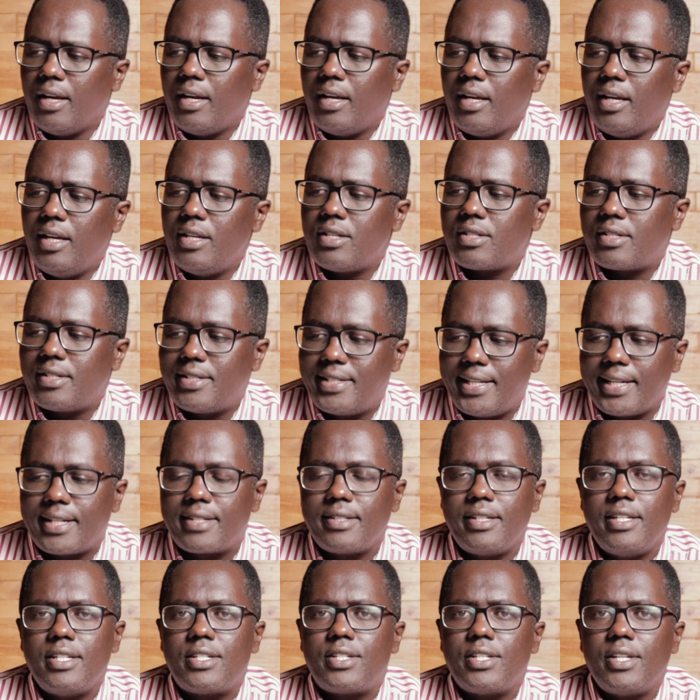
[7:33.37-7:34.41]
is
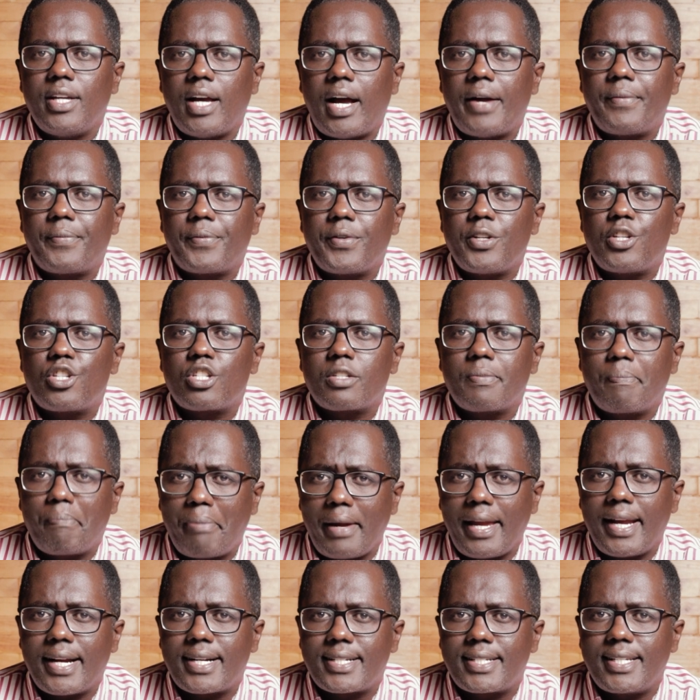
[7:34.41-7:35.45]
dignity and
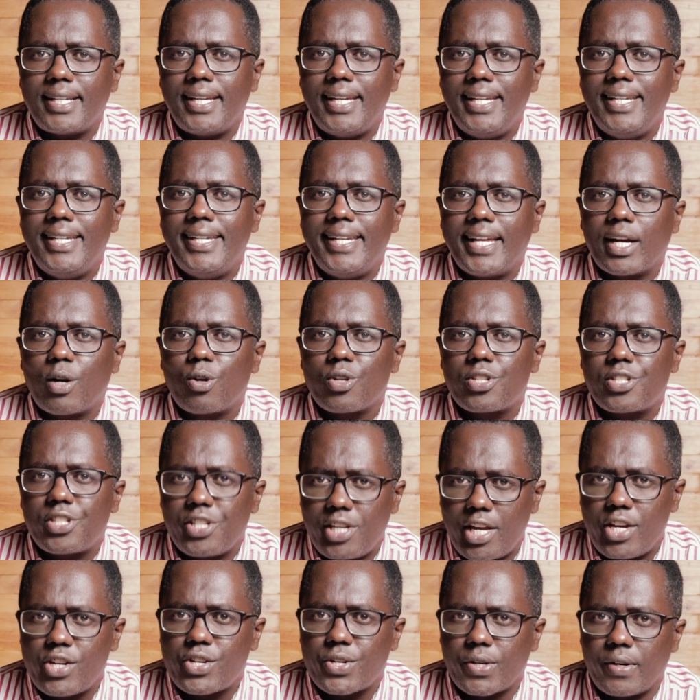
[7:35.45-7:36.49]
respect in
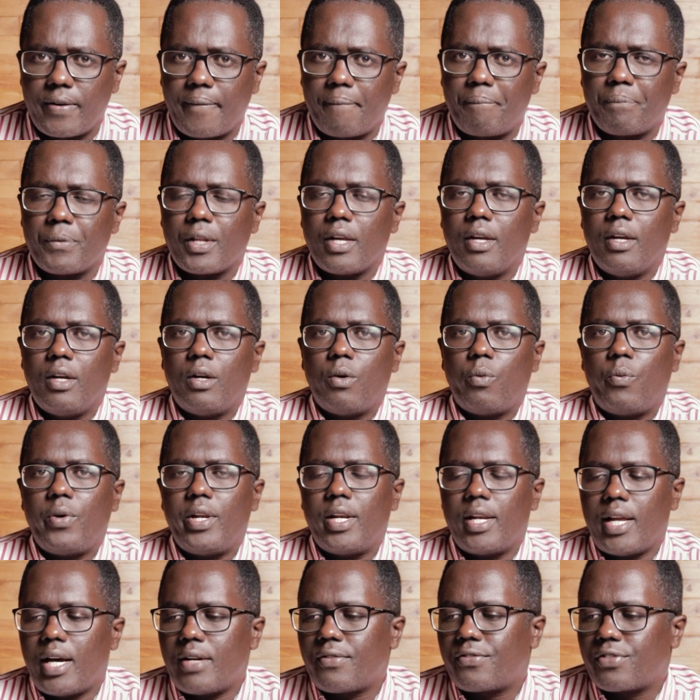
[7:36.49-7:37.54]
negotiation. We
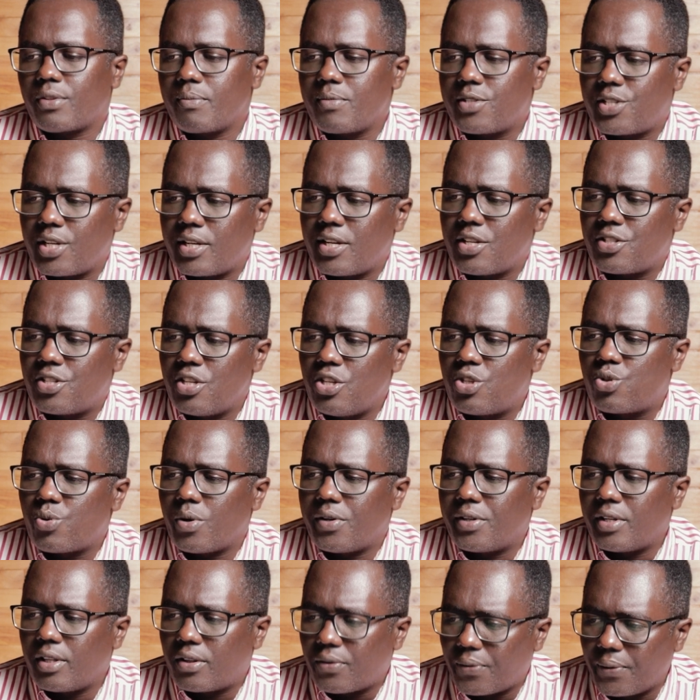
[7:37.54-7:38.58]
learn from Genesis
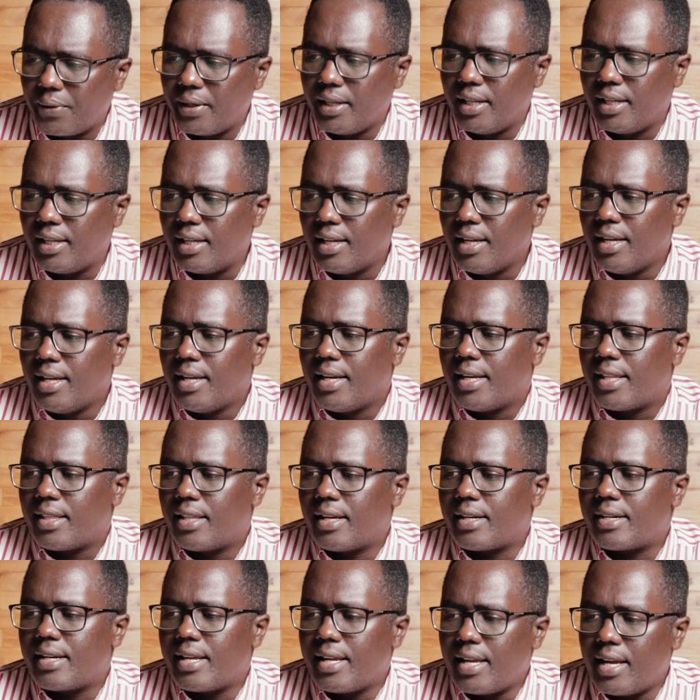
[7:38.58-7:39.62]
23
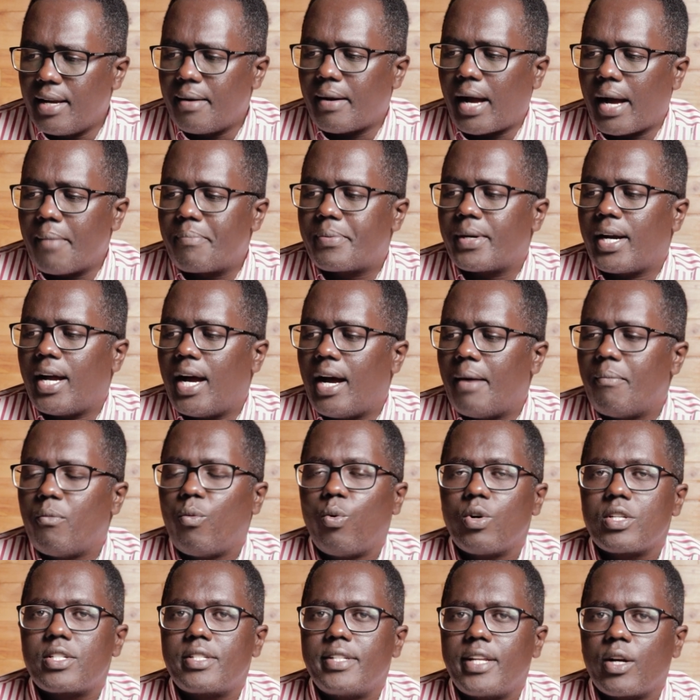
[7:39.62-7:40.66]
that Abraham
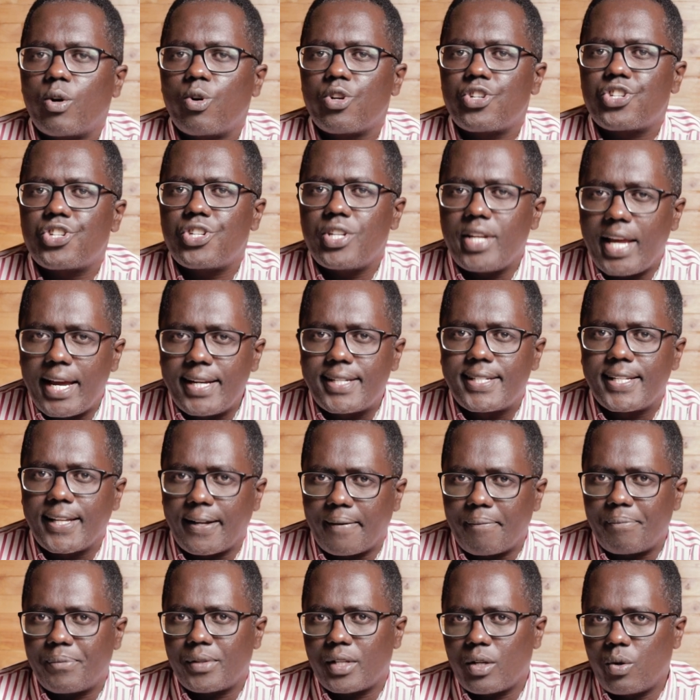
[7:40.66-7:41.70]
was
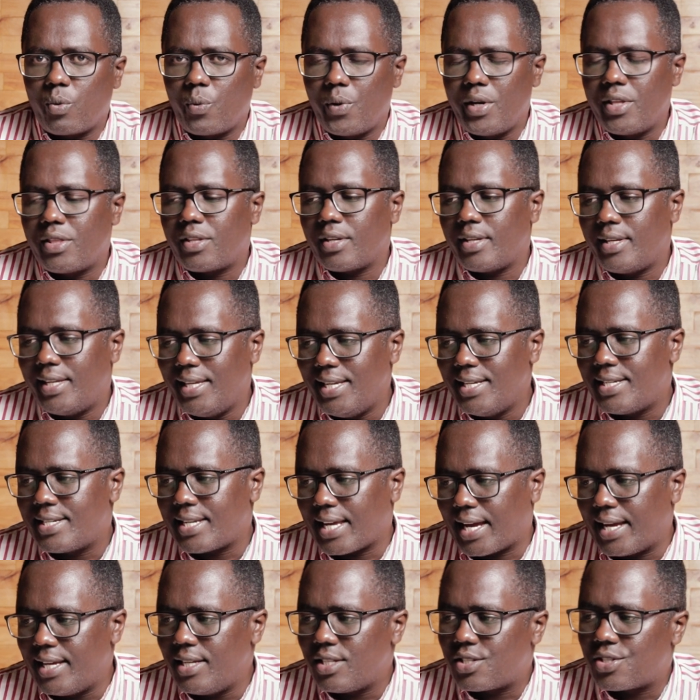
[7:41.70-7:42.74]
negotiating with the
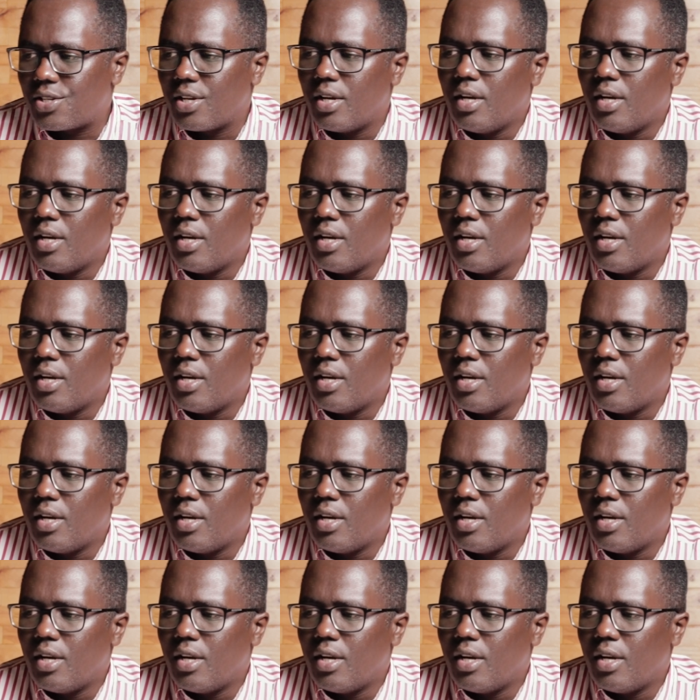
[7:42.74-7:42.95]
Hittites